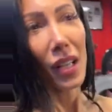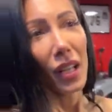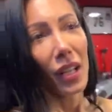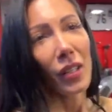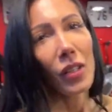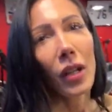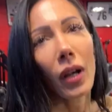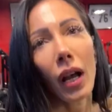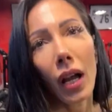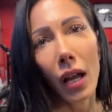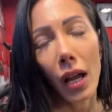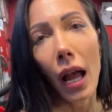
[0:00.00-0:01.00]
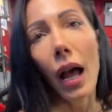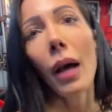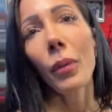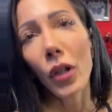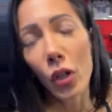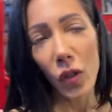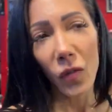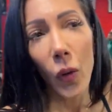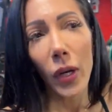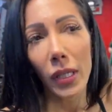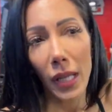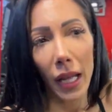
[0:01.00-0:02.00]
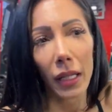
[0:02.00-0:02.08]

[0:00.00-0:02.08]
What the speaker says: So we're doing 4 sets. Start the show.